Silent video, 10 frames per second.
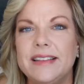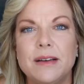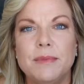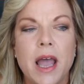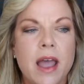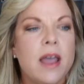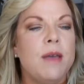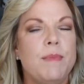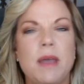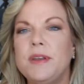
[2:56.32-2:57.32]
them.
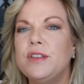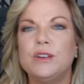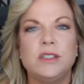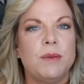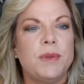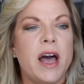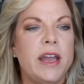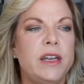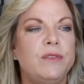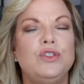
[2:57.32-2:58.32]
Maybe there's some
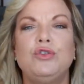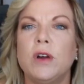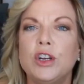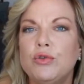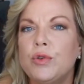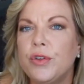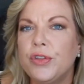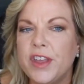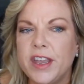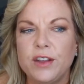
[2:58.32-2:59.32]
kind of structural
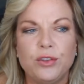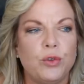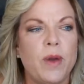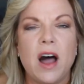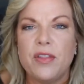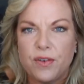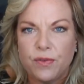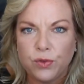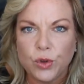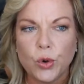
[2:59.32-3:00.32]
thing throughout the
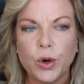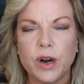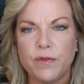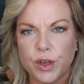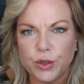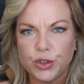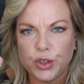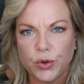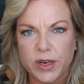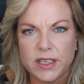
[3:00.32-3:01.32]
floor of those
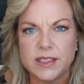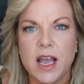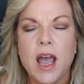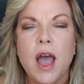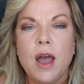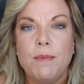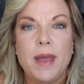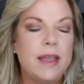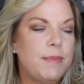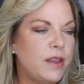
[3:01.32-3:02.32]
units.
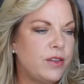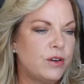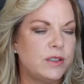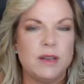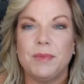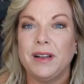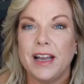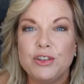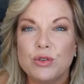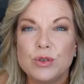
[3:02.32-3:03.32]
Maybe there's some
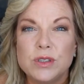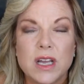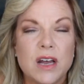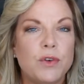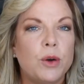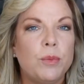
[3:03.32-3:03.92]
electrical stuff or